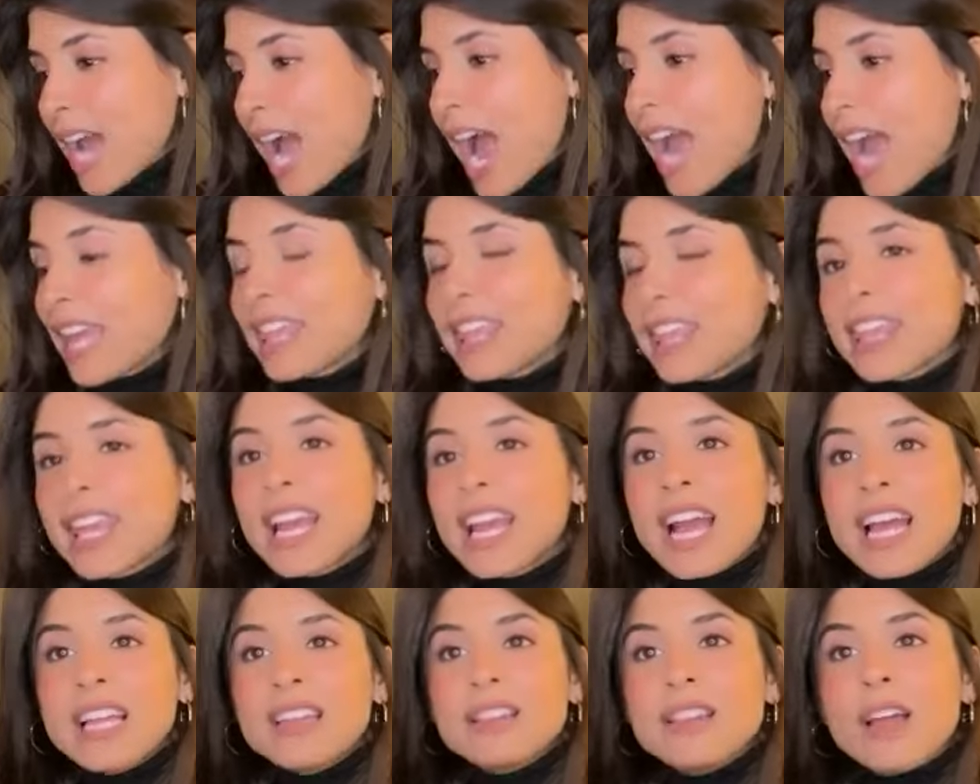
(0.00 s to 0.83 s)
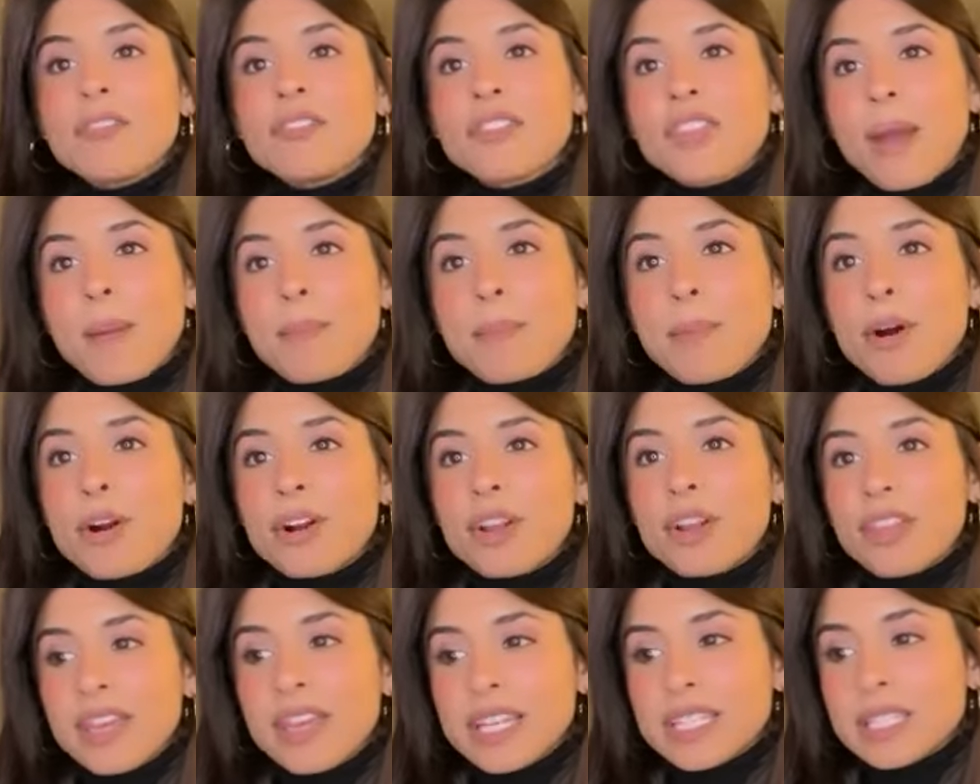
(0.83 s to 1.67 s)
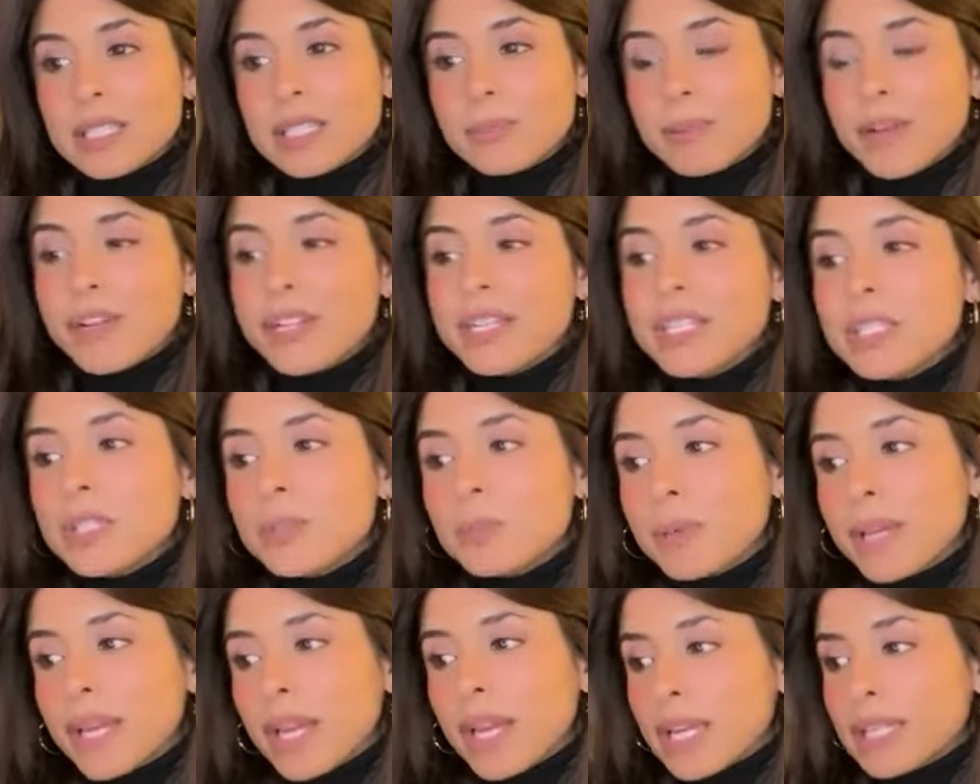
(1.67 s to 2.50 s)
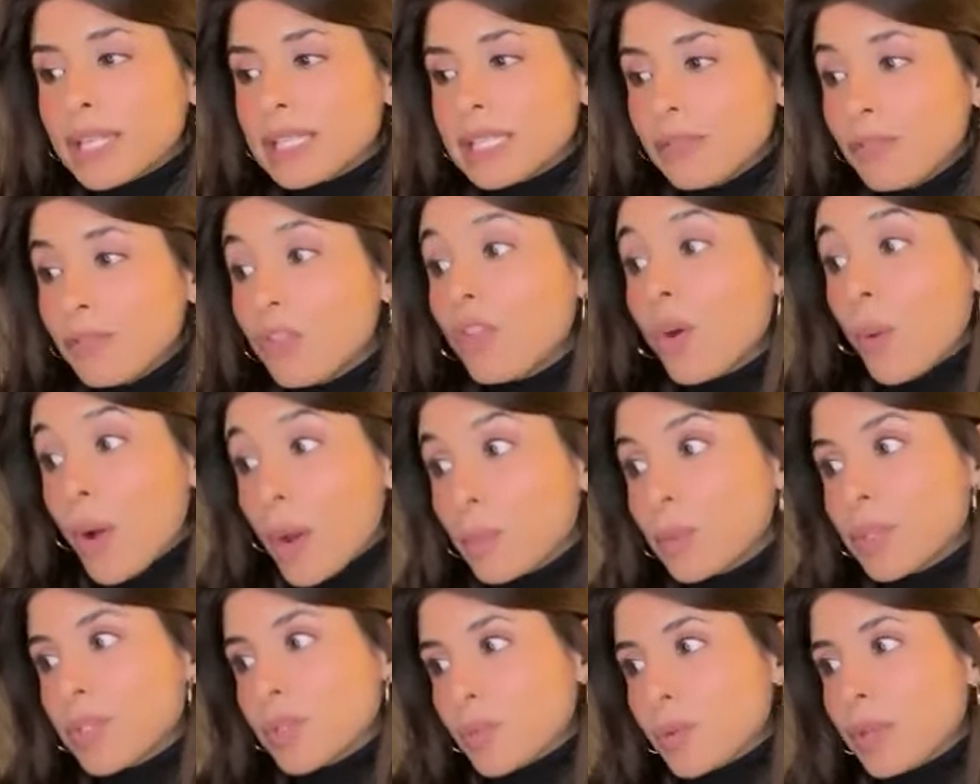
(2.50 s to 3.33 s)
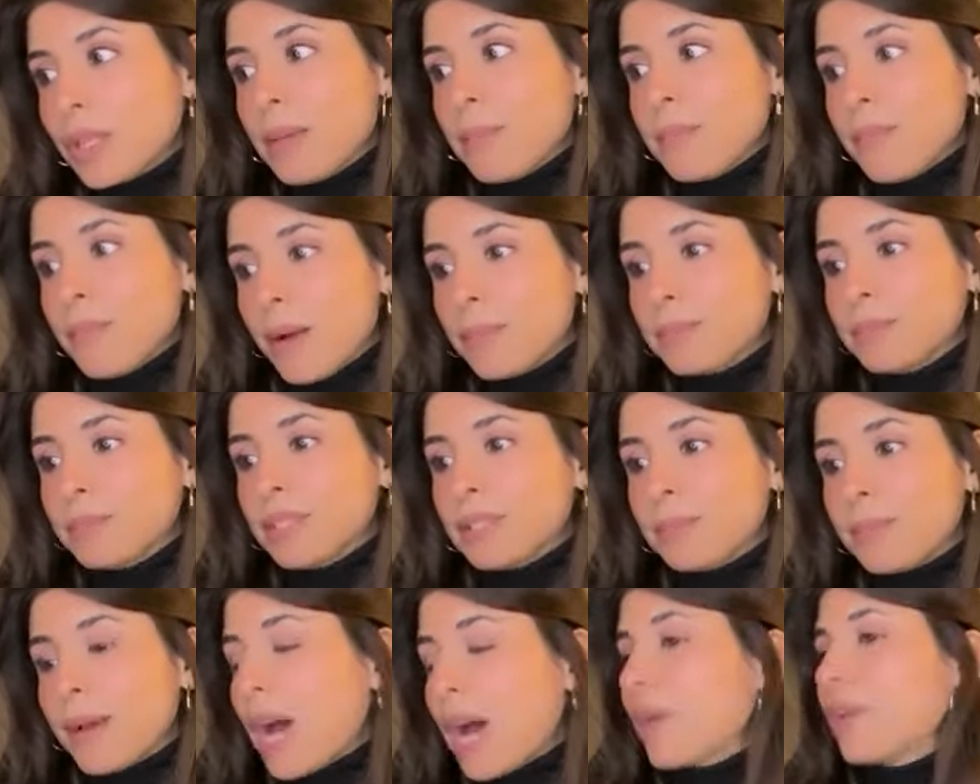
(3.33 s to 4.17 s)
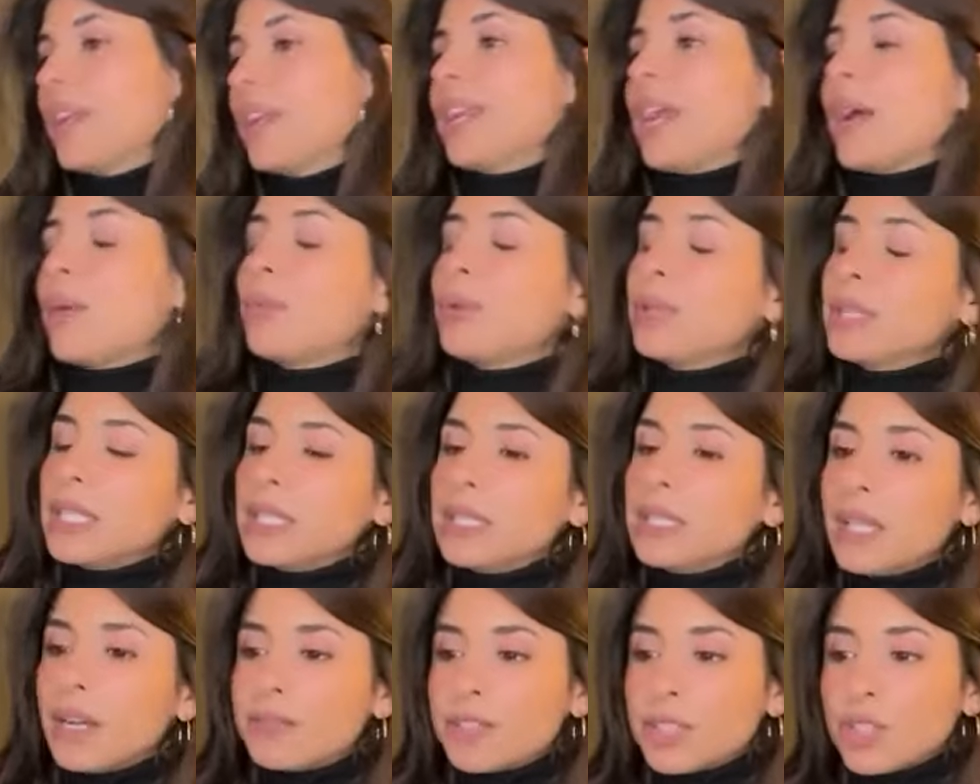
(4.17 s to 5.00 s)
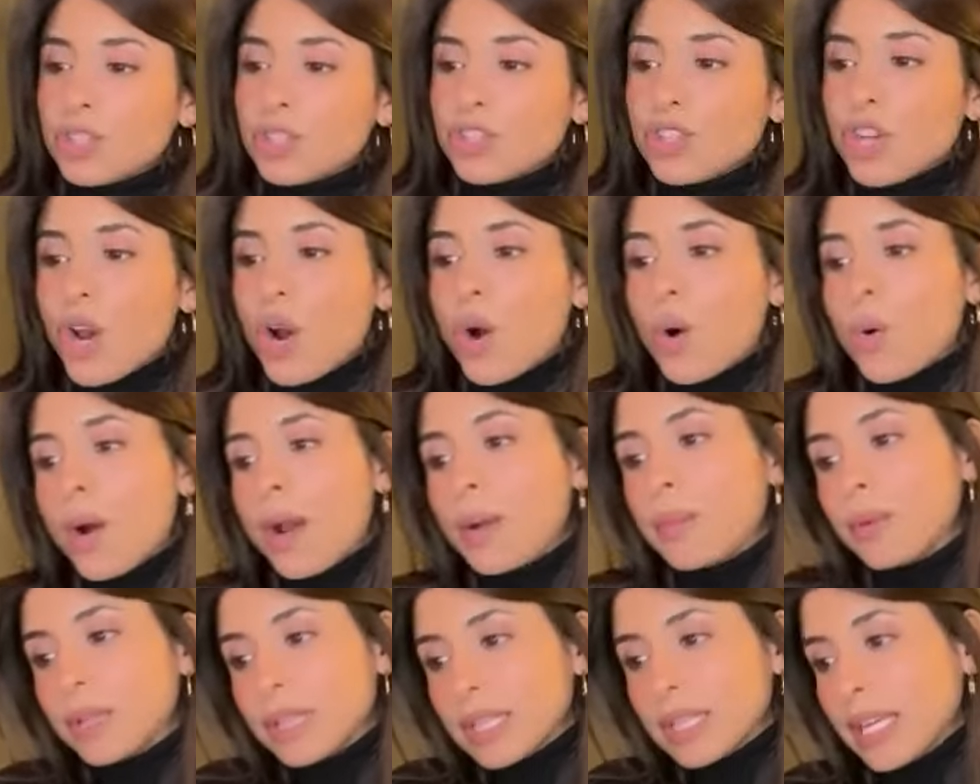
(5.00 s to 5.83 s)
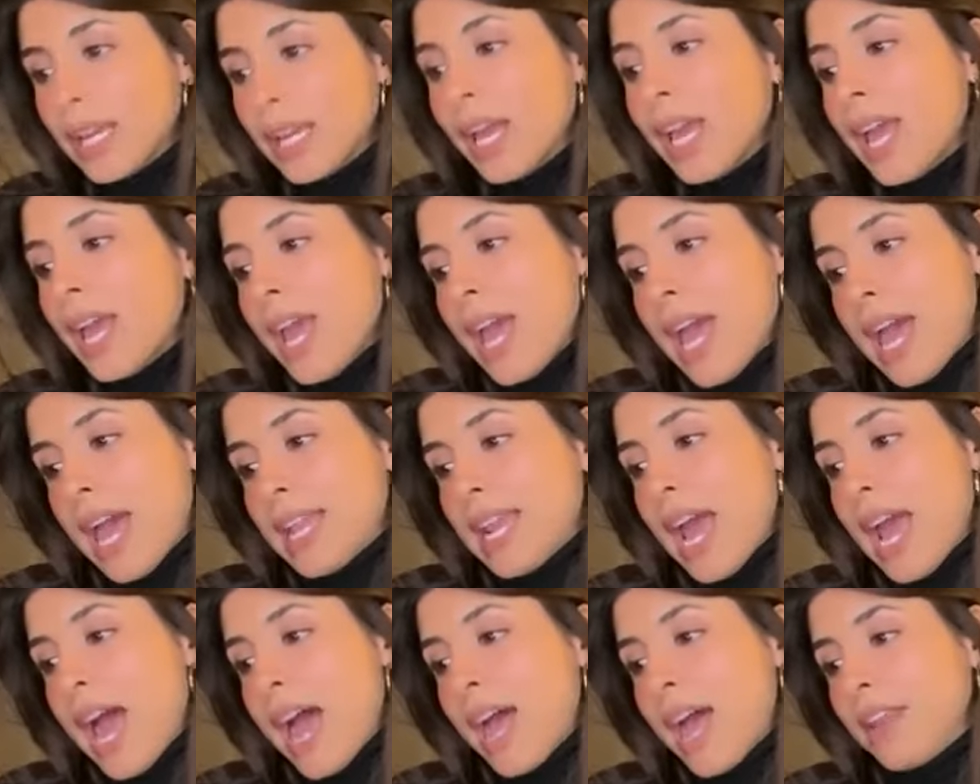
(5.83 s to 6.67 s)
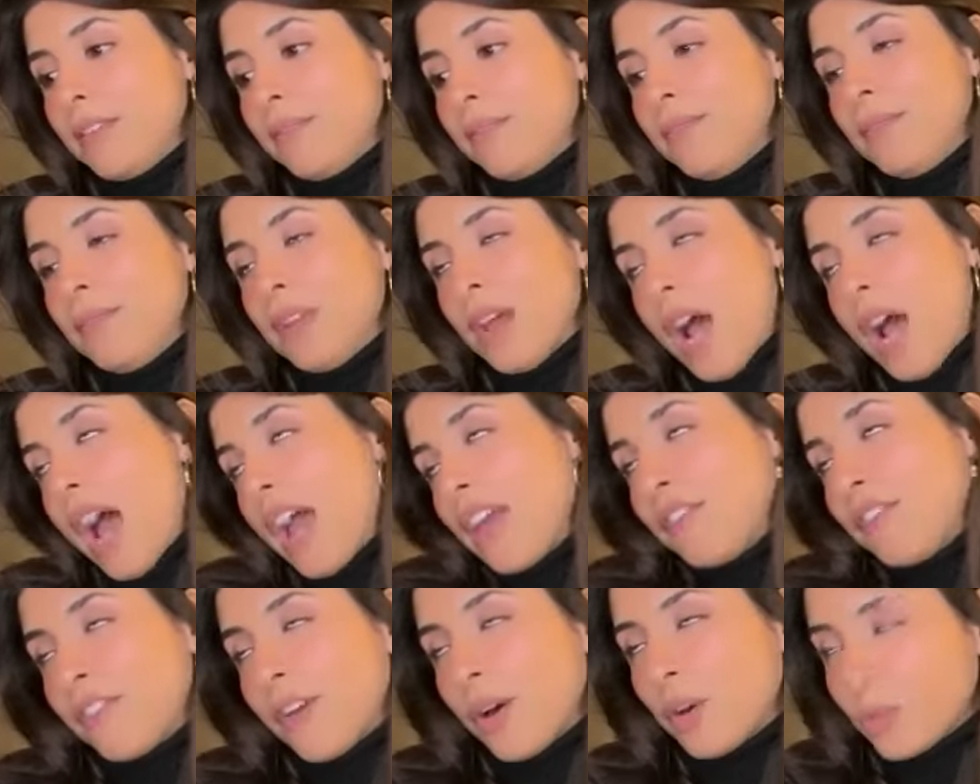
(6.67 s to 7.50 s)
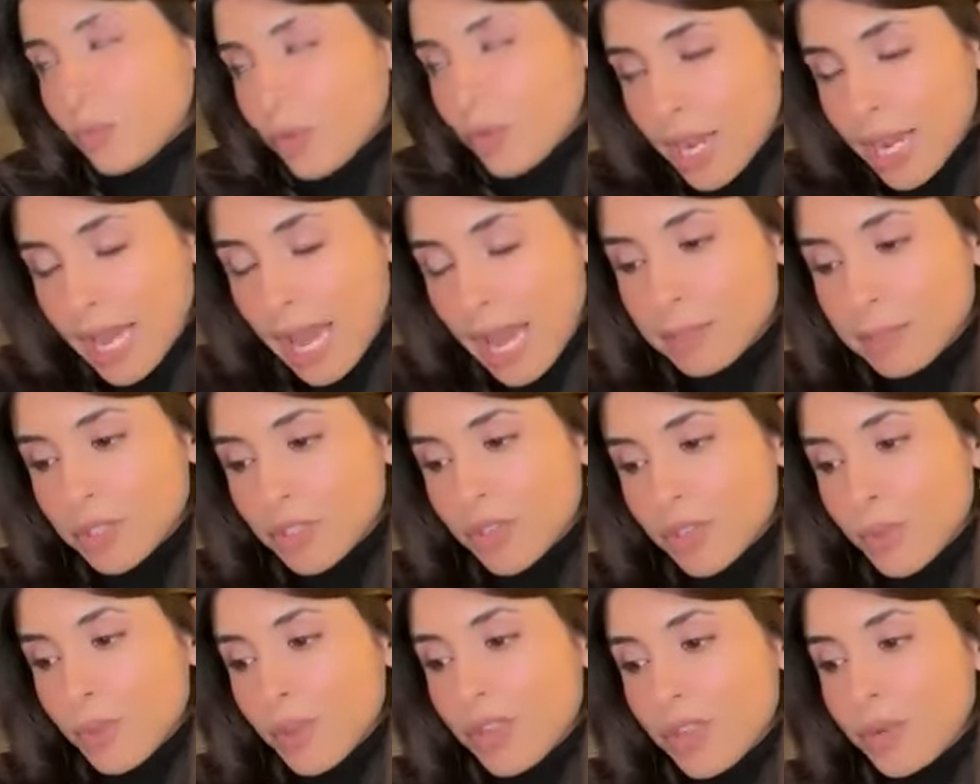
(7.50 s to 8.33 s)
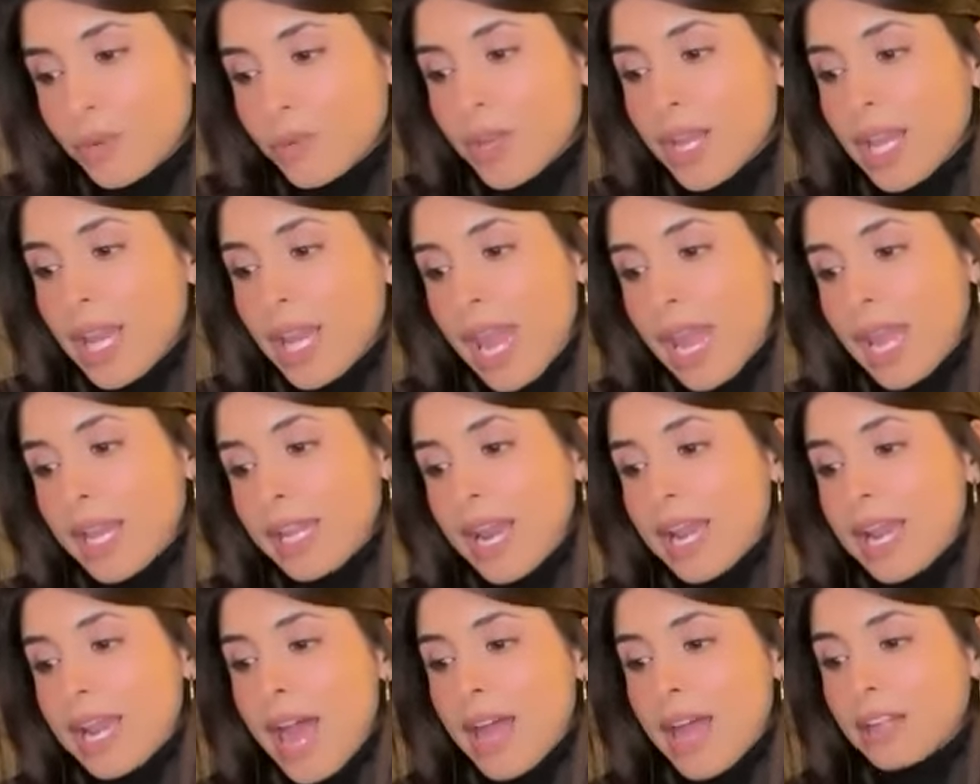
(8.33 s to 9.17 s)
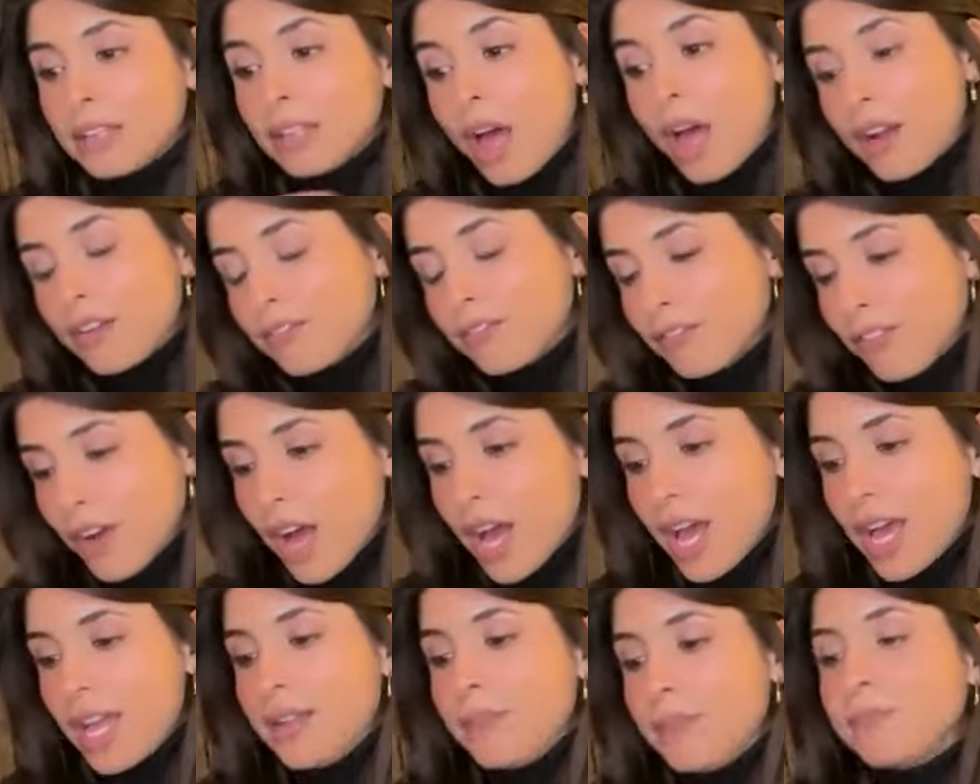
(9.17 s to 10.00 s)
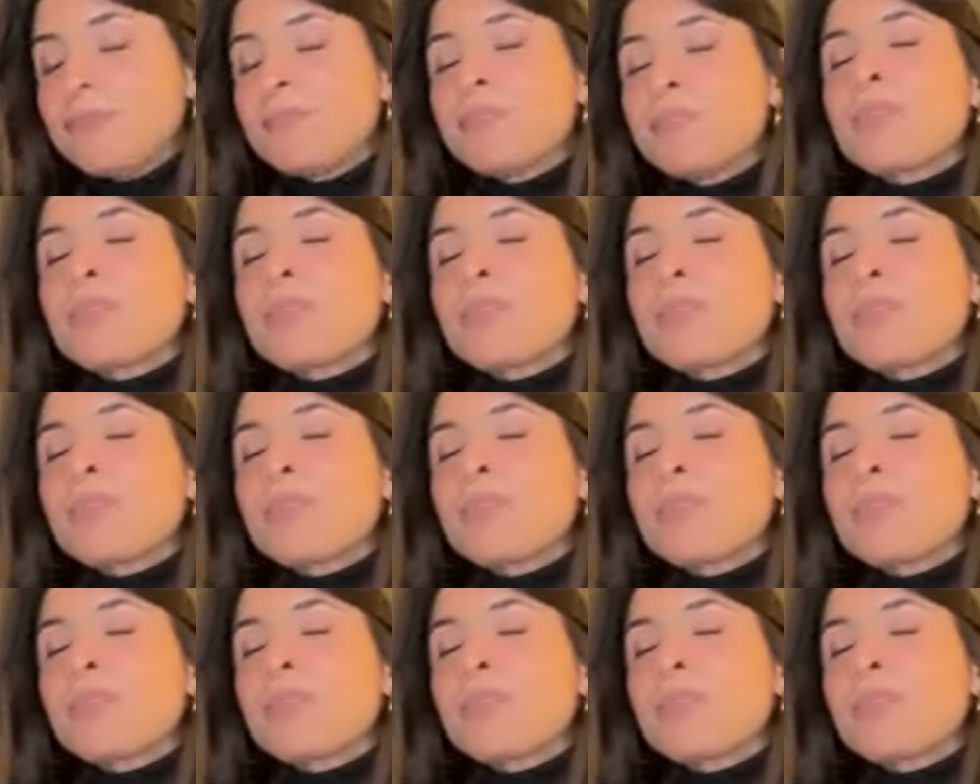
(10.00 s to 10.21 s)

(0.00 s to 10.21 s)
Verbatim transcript: i think i loved that part of the experience because even though i was really bummed about it i really loved the show i really had had i felt great chemistry with enrique and had had a lot of fun